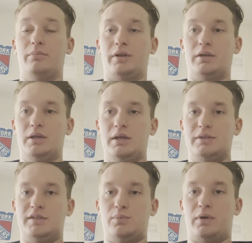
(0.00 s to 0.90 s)
but
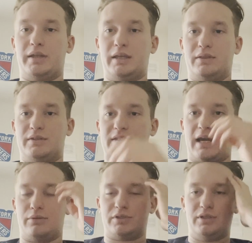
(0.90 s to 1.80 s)
did want to get this
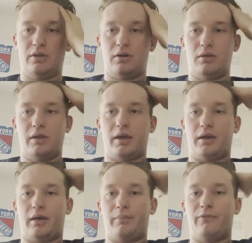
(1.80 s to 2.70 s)
out to
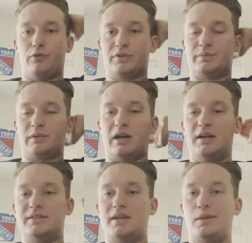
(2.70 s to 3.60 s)
y'all for some
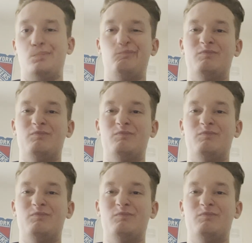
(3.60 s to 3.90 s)
content.